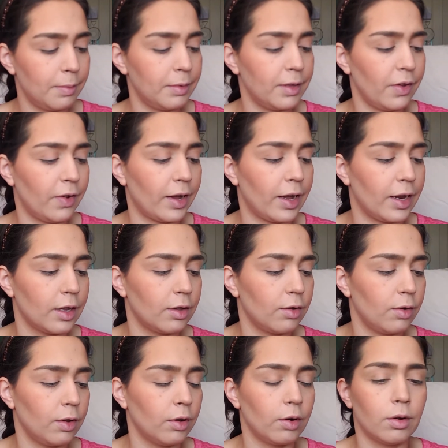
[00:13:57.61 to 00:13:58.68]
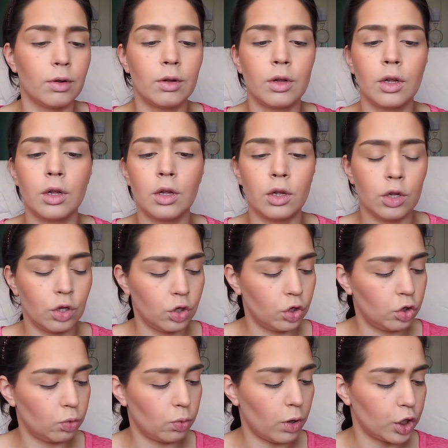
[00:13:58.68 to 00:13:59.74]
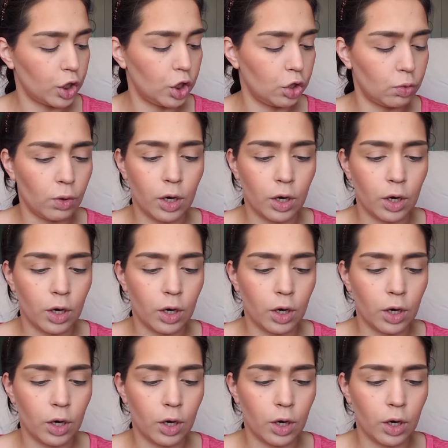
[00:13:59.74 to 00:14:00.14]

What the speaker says: See if I can do a little swatch